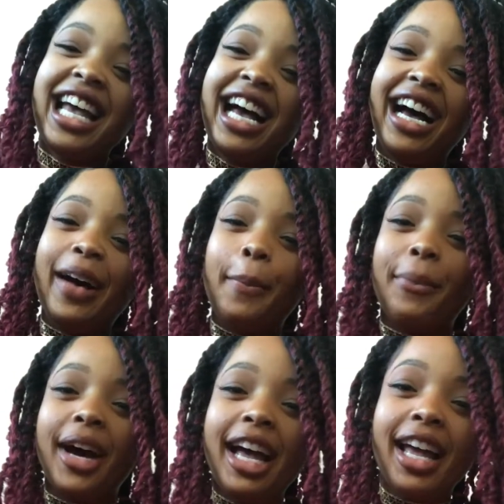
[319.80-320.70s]

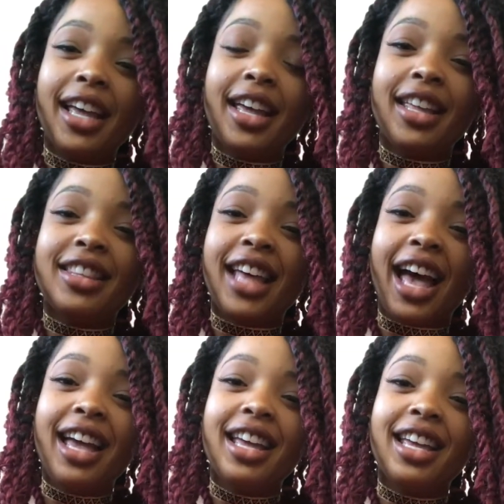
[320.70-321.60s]
But
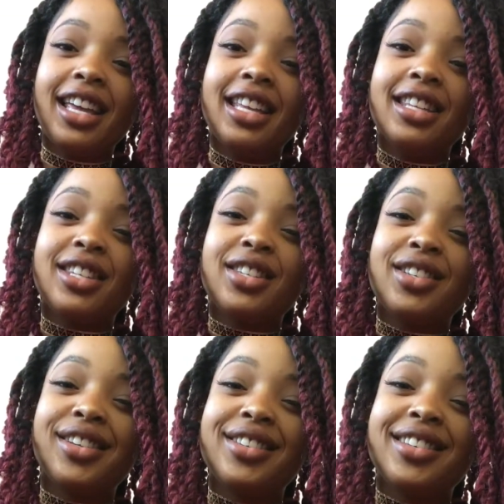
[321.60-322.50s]
that is
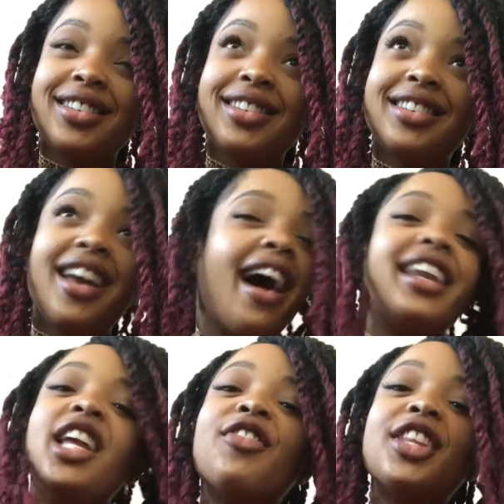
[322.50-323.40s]
not
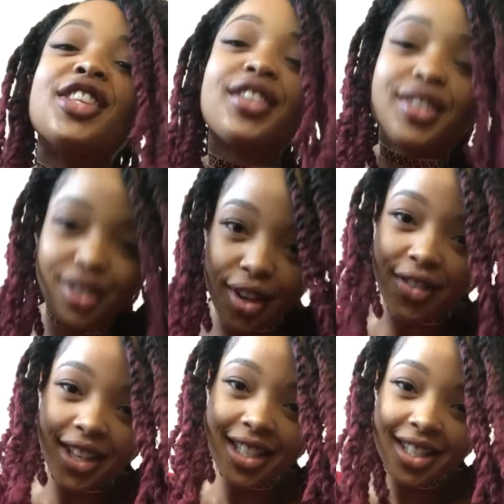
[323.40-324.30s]
even the
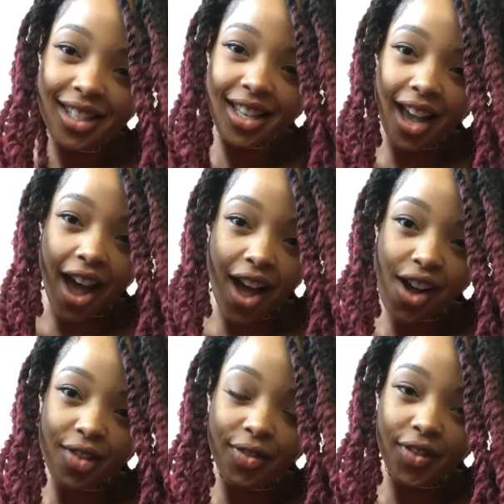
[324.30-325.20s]
surface
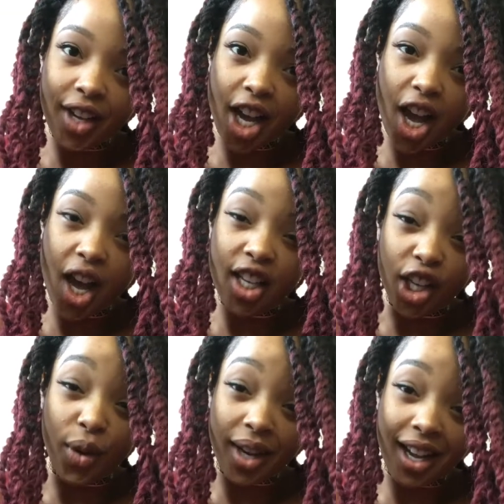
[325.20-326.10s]
of
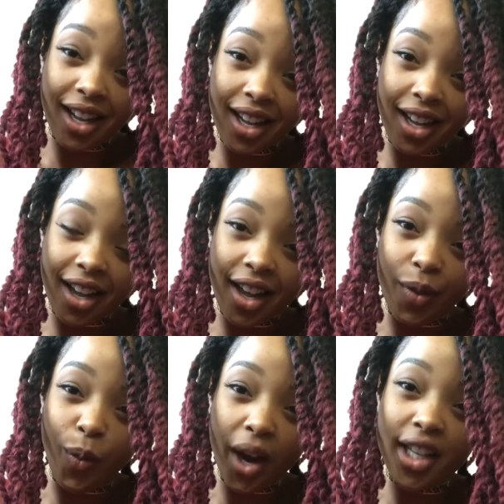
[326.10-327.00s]
yoga,
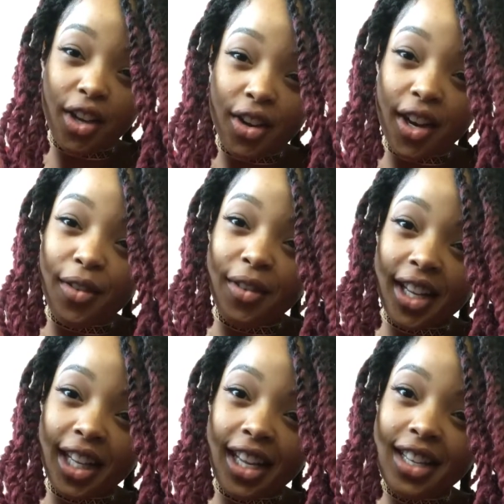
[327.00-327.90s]
what yoga
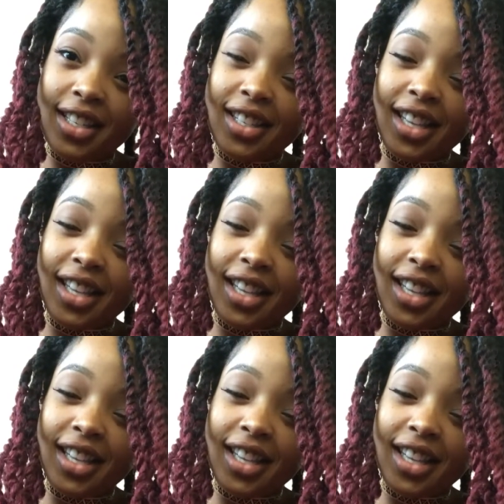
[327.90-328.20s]
really is.